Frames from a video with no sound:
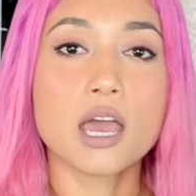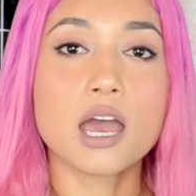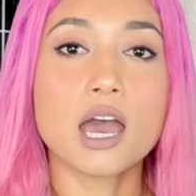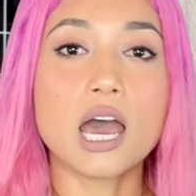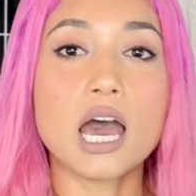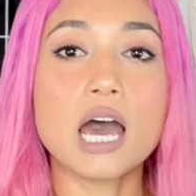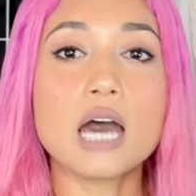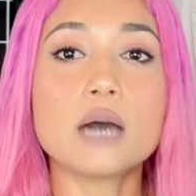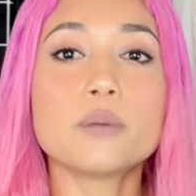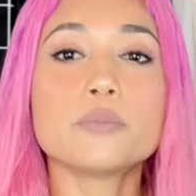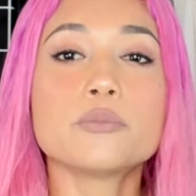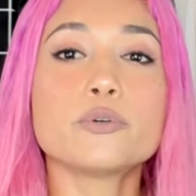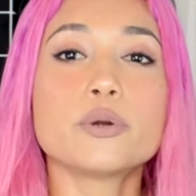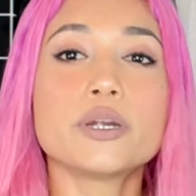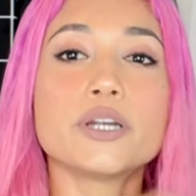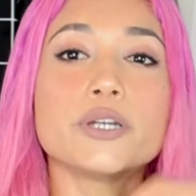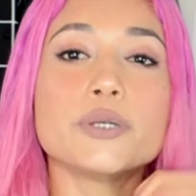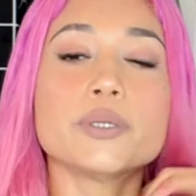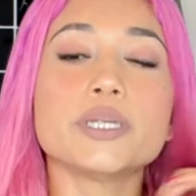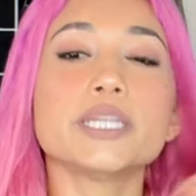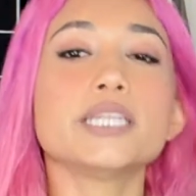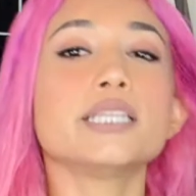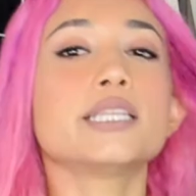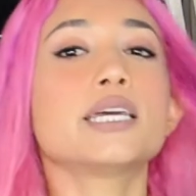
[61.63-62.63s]
I'm
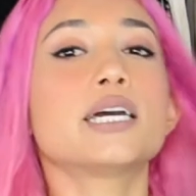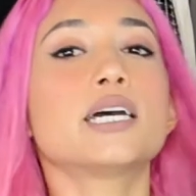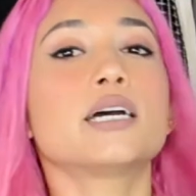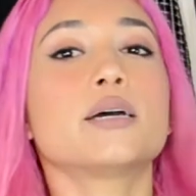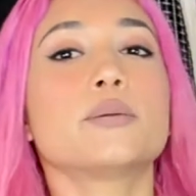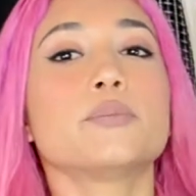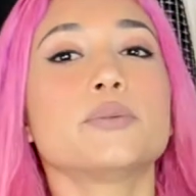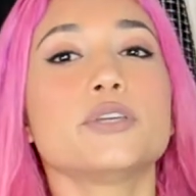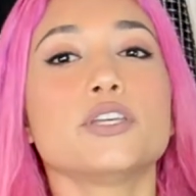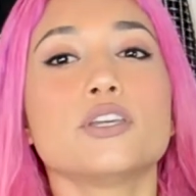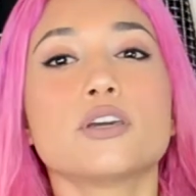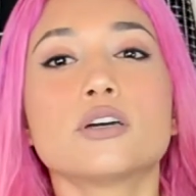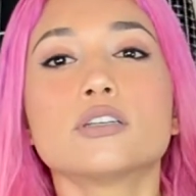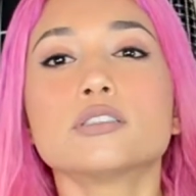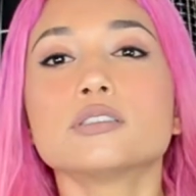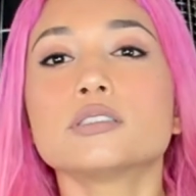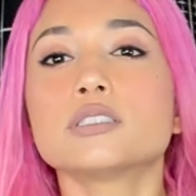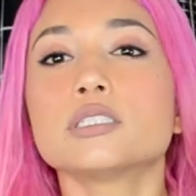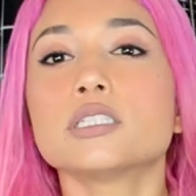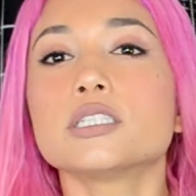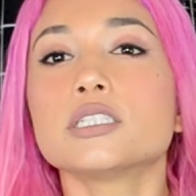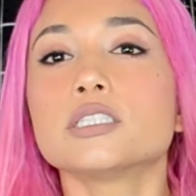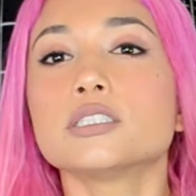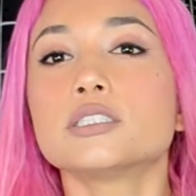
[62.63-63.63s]
wearing a
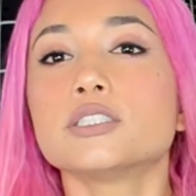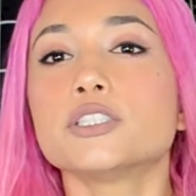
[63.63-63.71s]
Beyonce